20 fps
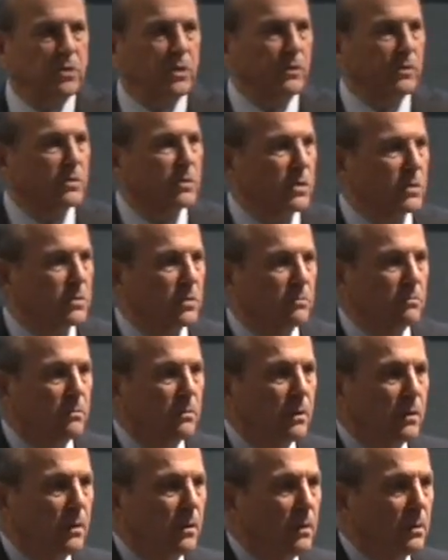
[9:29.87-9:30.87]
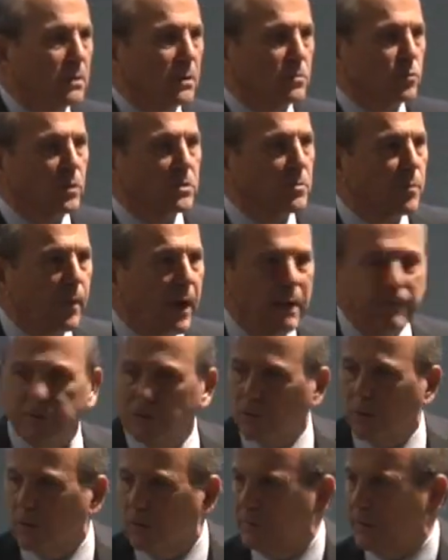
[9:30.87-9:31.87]
sharing system because what's the
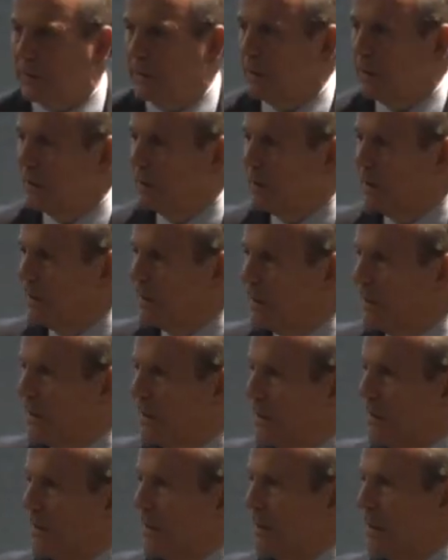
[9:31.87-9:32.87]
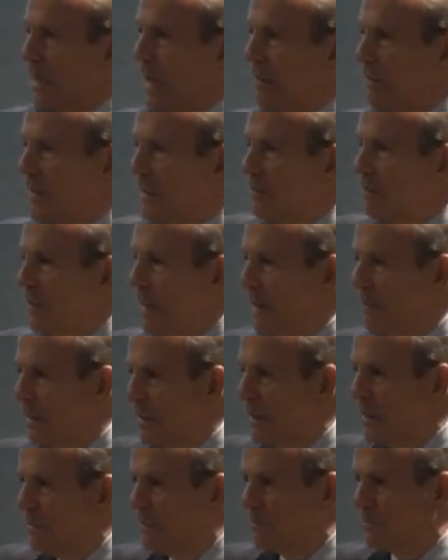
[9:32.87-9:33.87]
profit going to be? How many, how
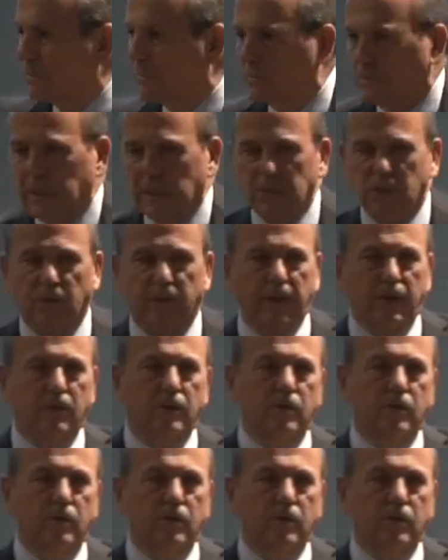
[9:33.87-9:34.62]
many this are they